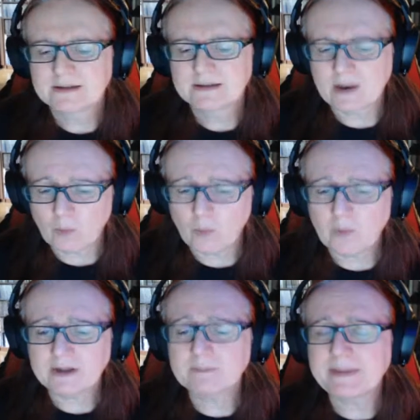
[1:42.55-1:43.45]
There
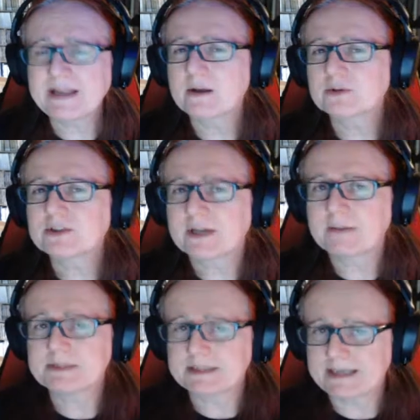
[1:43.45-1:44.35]
will be those
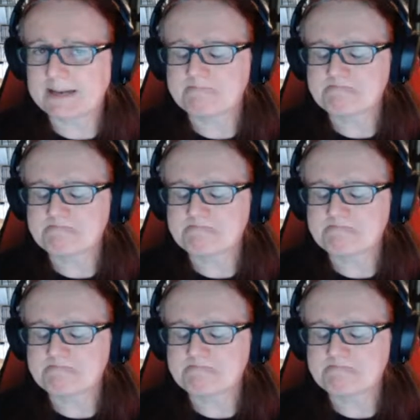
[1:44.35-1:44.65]
times again.